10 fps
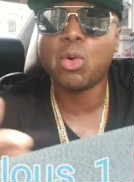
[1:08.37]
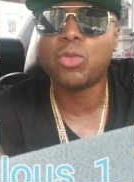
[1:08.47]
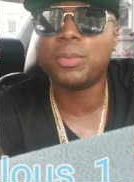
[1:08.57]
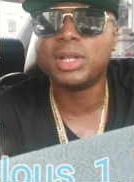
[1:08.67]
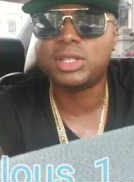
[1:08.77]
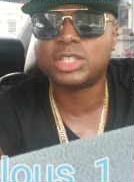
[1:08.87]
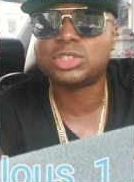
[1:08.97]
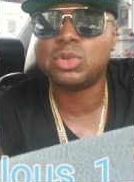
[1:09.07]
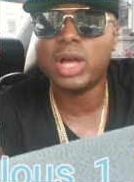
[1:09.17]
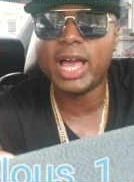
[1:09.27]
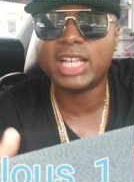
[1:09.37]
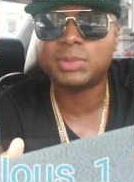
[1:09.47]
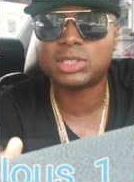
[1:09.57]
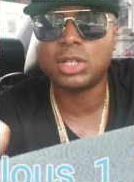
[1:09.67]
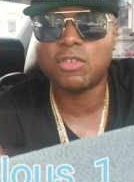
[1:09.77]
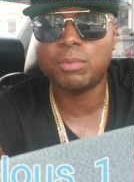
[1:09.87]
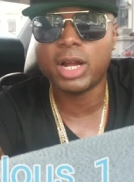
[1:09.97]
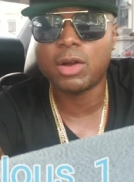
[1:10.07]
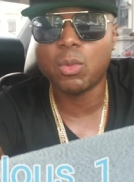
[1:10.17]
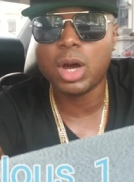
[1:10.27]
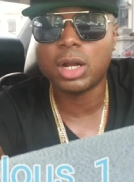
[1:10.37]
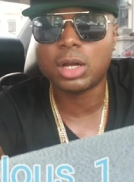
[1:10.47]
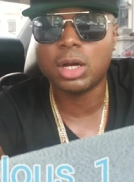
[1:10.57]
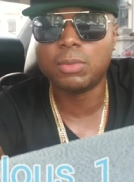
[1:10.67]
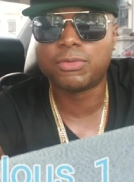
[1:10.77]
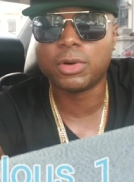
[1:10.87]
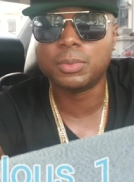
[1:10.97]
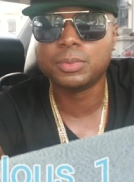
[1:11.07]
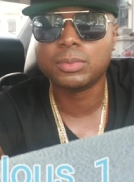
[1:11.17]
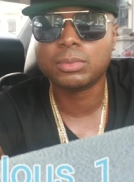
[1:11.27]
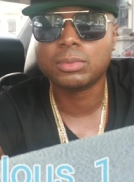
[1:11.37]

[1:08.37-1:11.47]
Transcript: where all the medicinal aspects of marijuana come from.